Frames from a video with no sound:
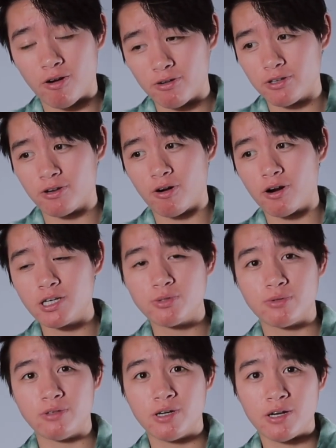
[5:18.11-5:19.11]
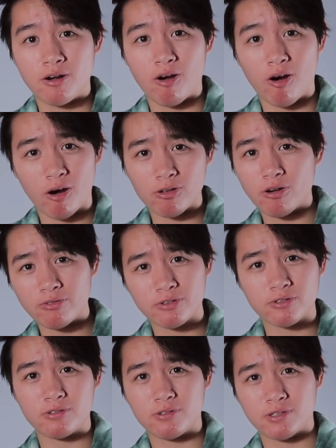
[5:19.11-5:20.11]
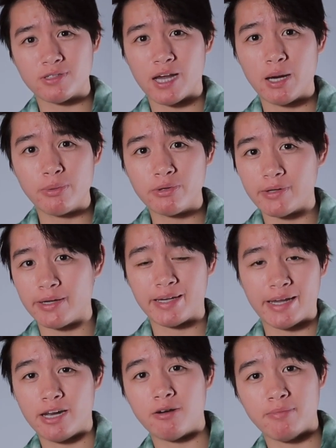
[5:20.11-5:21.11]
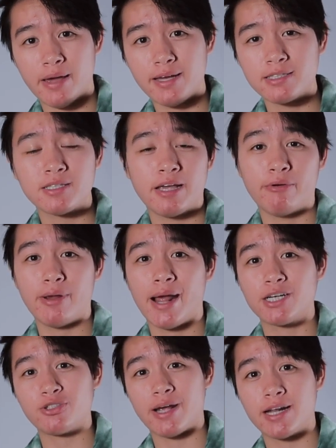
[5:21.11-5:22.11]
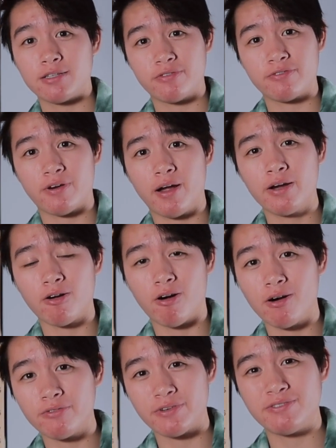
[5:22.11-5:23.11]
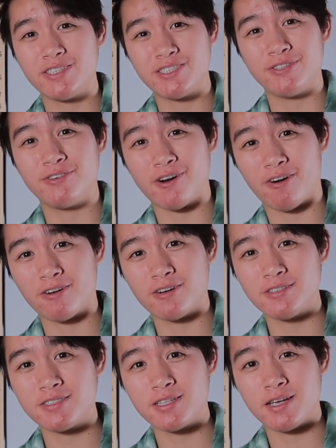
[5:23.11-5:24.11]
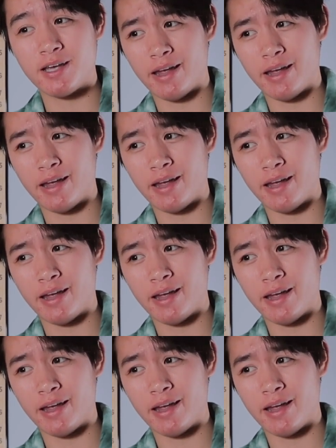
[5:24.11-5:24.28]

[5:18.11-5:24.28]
all the cards were all over the table like in a mess and we actually had to find all 52 cards